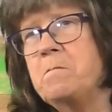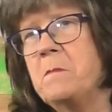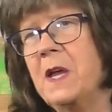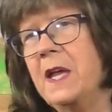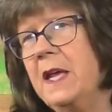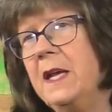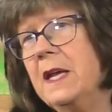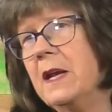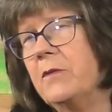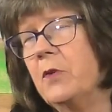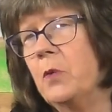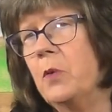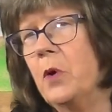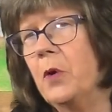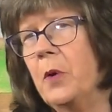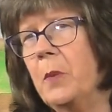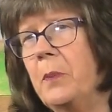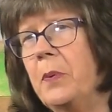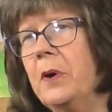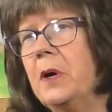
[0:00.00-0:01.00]
He never
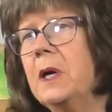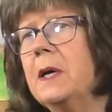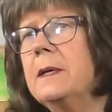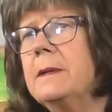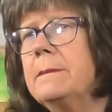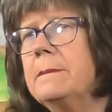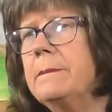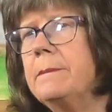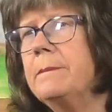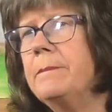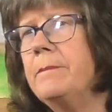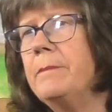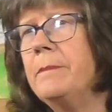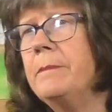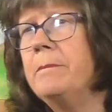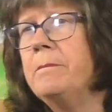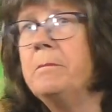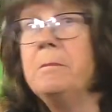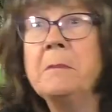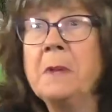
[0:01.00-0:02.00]
wrote a book,
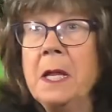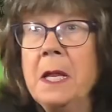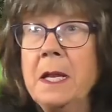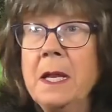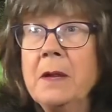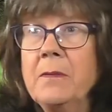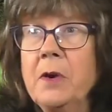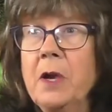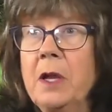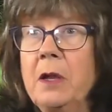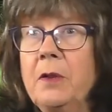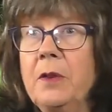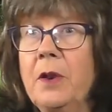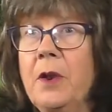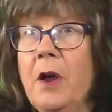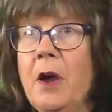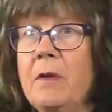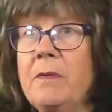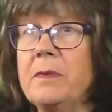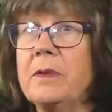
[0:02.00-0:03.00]
He never held an
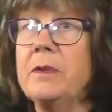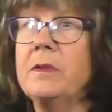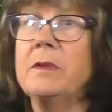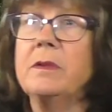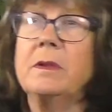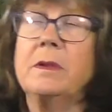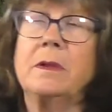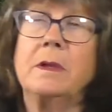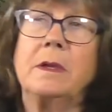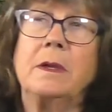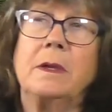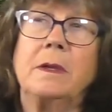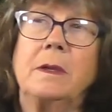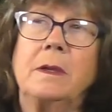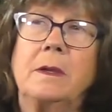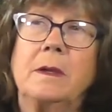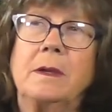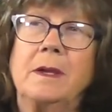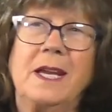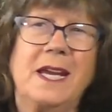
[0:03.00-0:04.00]
office.
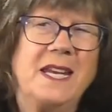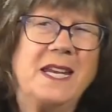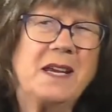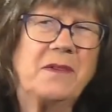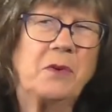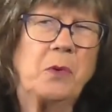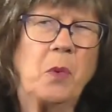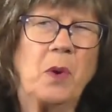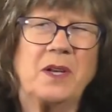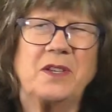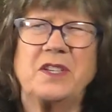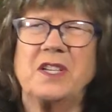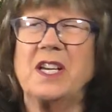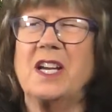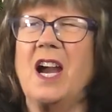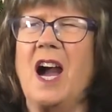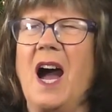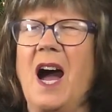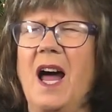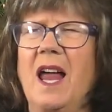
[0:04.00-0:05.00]
He never went to
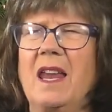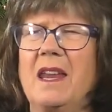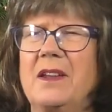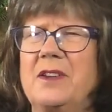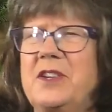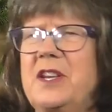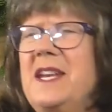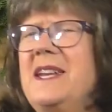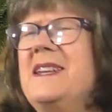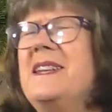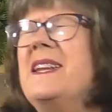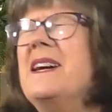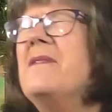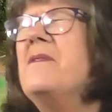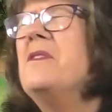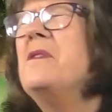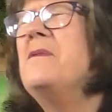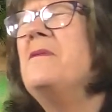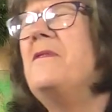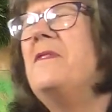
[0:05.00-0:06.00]
college. He
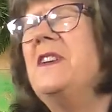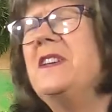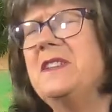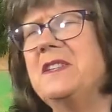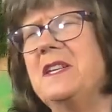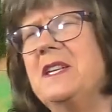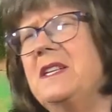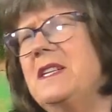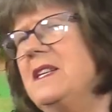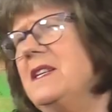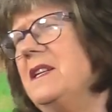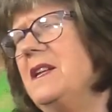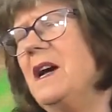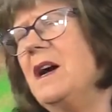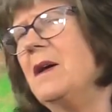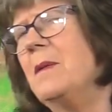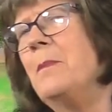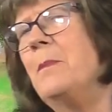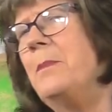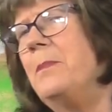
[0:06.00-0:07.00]
never visited
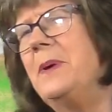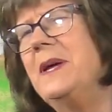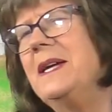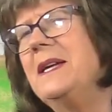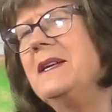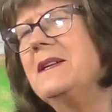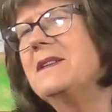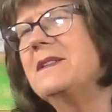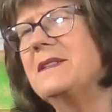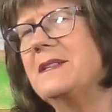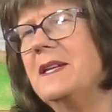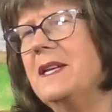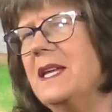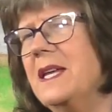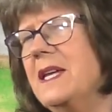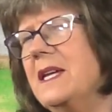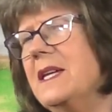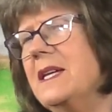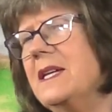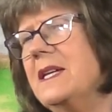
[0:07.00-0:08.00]
a big
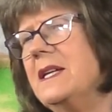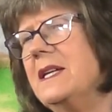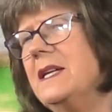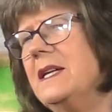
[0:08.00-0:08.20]
city.